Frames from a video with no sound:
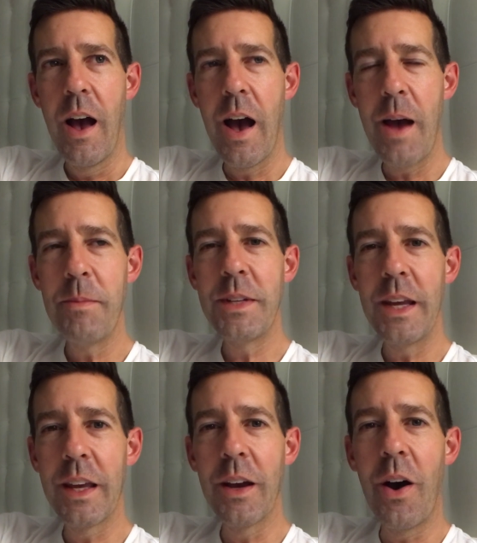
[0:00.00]
I'm
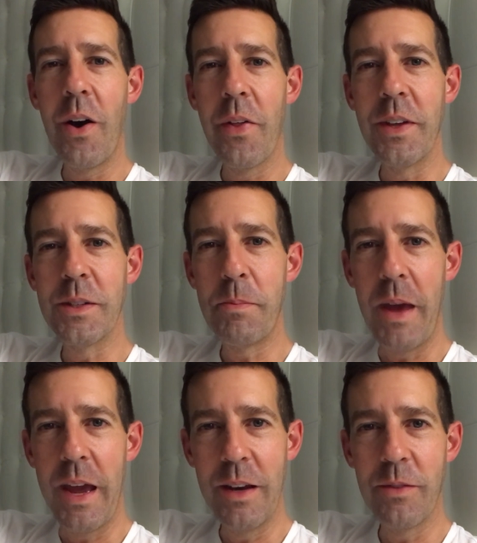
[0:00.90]
taking all this
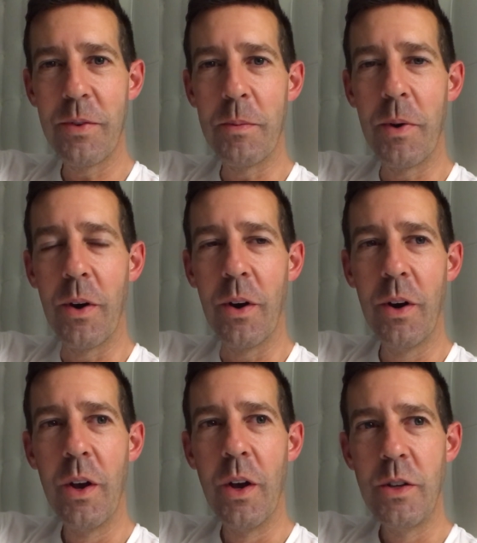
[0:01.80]
pain from her
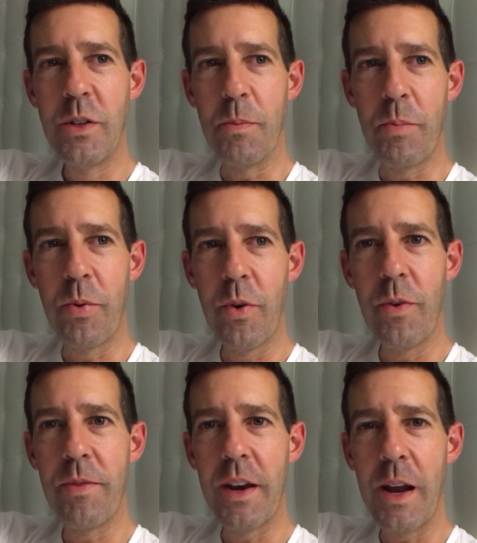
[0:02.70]
to
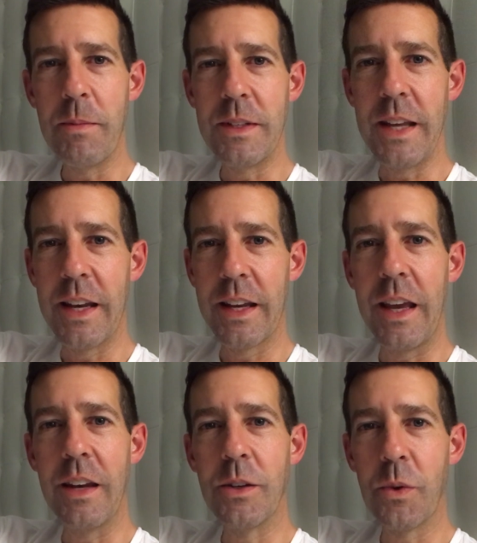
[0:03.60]
prove that I'm
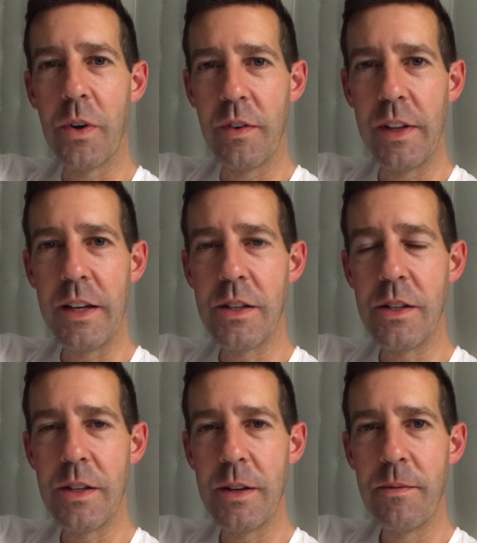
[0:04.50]
dedicated to our
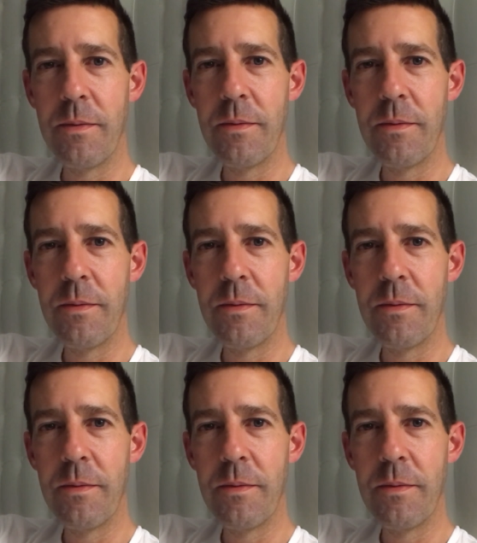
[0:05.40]
relationship